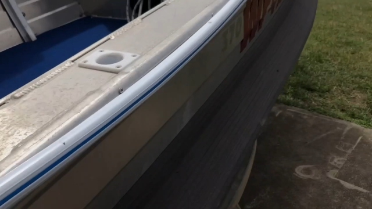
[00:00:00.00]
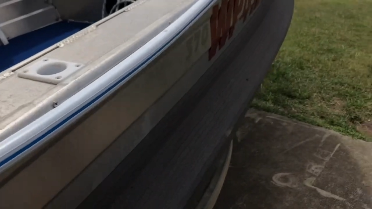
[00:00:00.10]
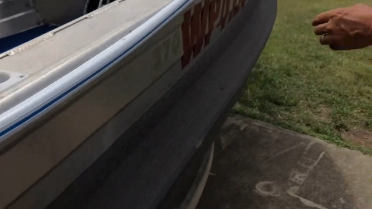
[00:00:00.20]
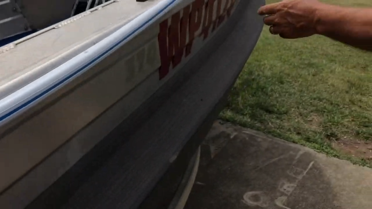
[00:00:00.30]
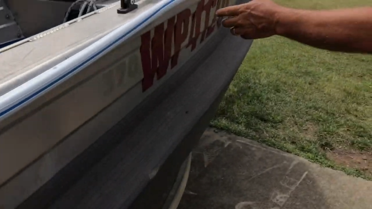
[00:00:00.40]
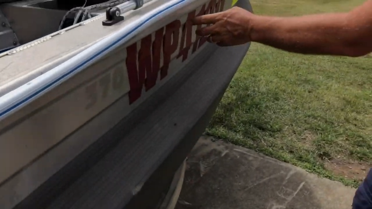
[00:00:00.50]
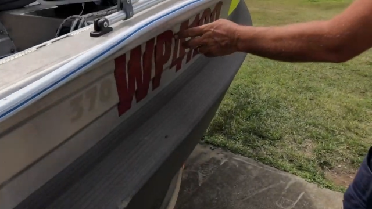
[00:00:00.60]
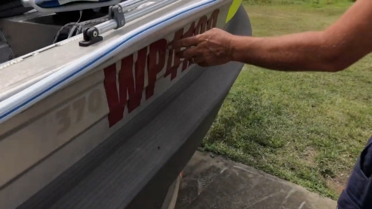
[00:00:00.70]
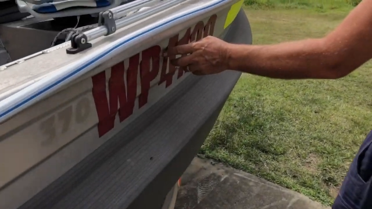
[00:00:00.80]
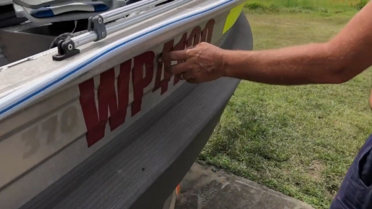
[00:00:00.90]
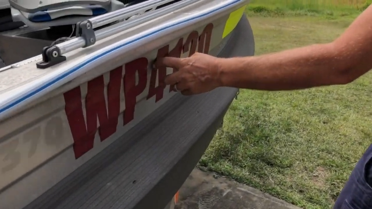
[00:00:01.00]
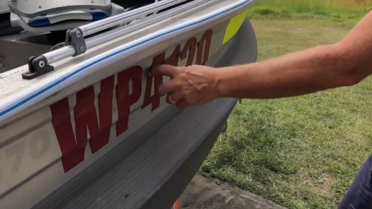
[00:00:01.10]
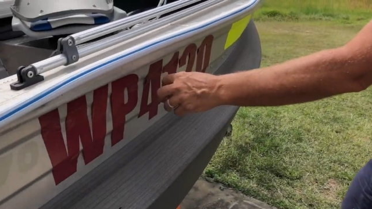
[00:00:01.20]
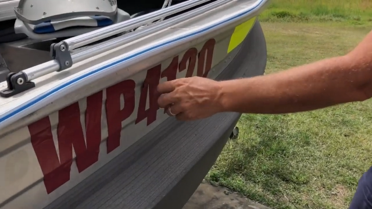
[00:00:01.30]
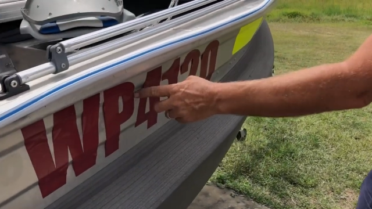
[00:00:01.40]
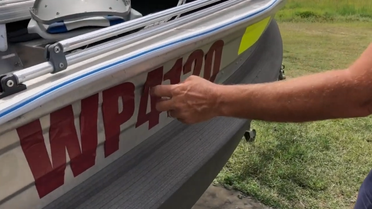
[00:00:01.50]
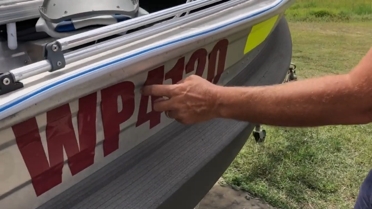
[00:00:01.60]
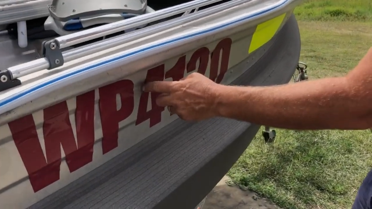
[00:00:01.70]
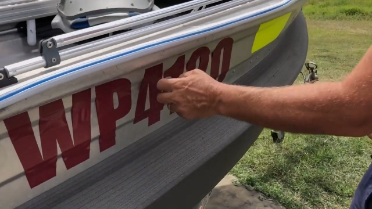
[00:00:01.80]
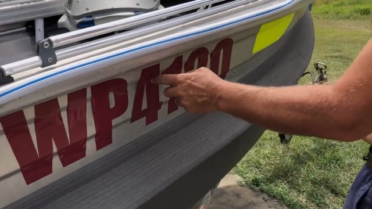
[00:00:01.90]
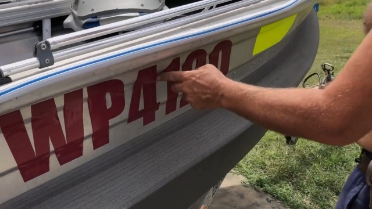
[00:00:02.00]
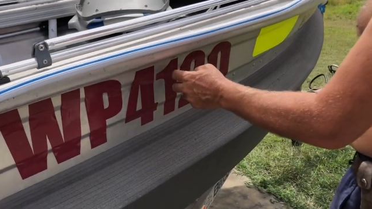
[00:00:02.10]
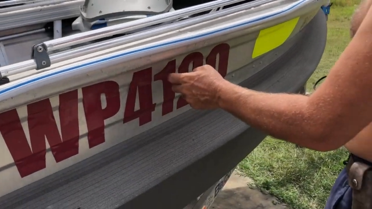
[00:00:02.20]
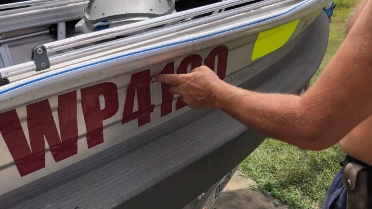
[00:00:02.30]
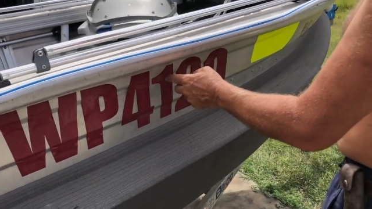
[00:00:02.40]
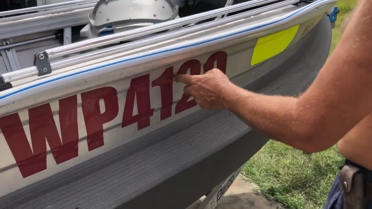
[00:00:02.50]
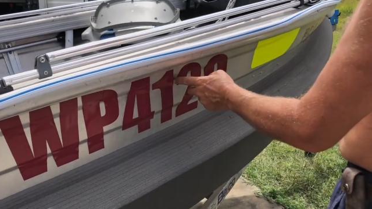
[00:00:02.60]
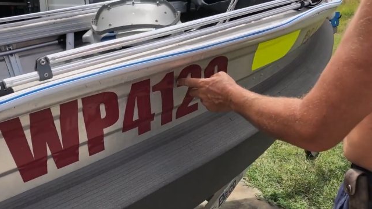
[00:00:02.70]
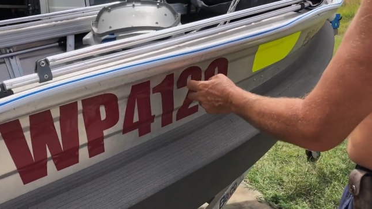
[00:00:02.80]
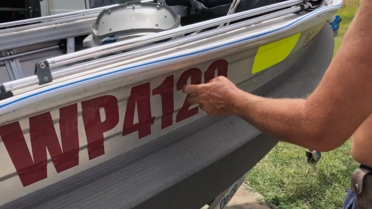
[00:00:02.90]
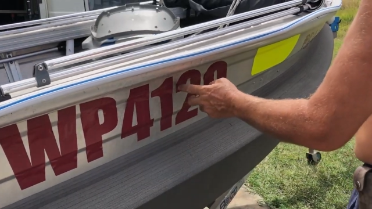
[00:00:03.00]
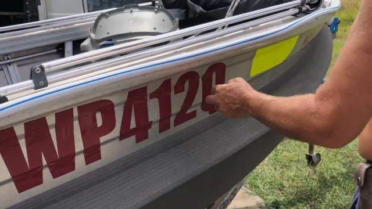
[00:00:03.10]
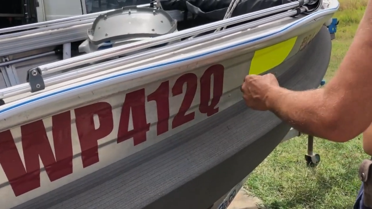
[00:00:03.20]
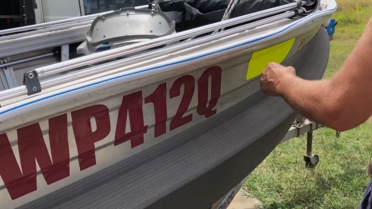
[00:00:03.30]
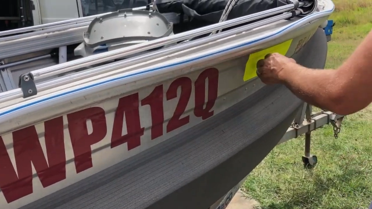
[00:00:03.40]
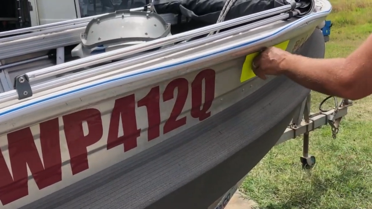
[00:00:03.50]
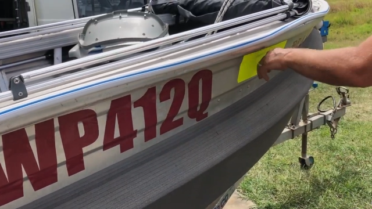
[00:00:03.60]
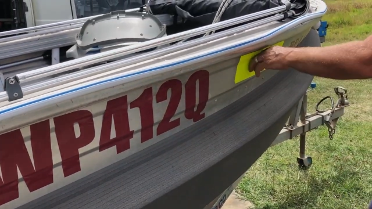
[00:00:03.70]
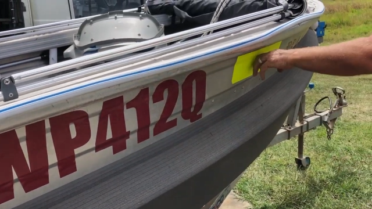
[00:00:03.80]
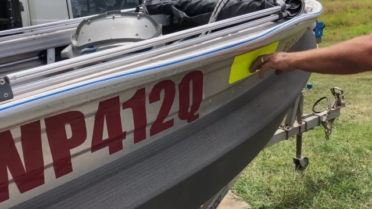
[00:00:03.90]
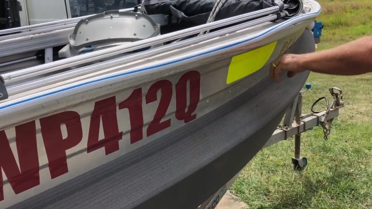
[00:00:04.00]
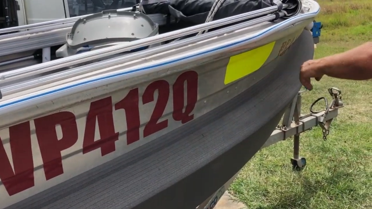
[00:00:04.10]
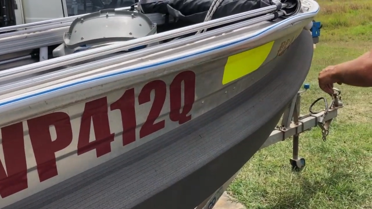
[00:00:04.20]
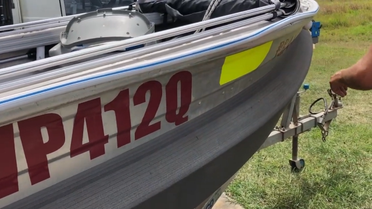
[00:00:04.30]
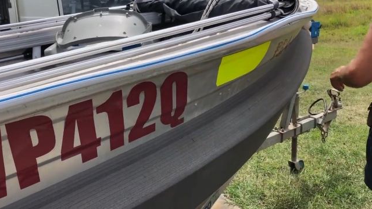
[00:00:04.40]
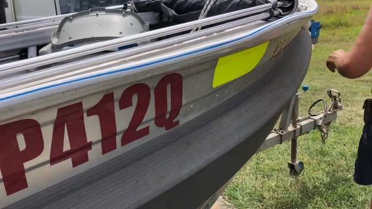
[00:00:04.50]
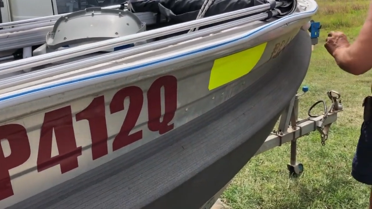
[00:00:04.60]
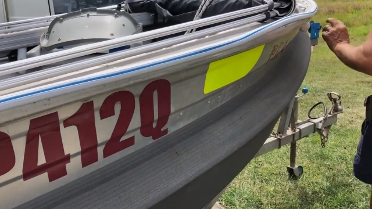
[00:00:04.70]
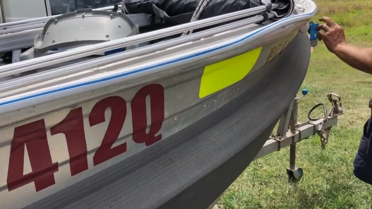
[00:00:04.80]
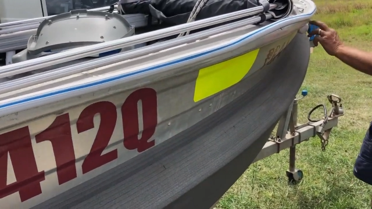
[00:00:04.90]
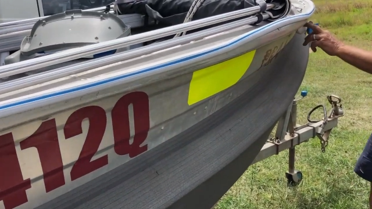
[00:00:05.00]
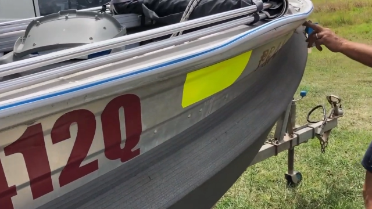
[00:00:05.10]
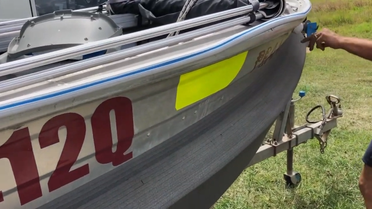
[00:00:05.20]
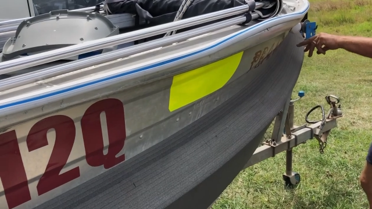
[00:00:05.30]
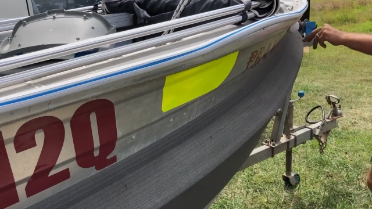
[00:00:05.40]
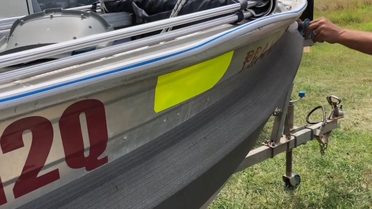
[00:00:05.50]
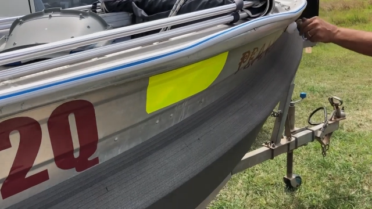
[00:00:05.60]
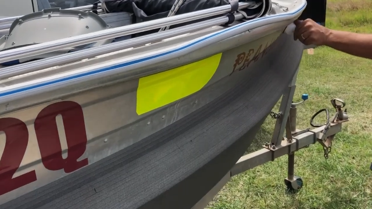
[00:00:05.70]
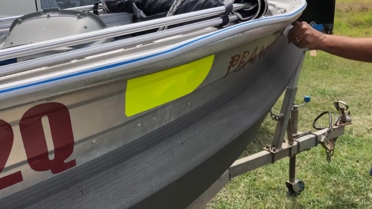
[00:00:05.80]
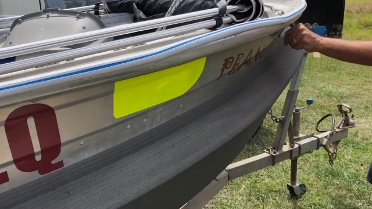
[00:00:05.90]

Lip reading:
[unreadable: no face in view]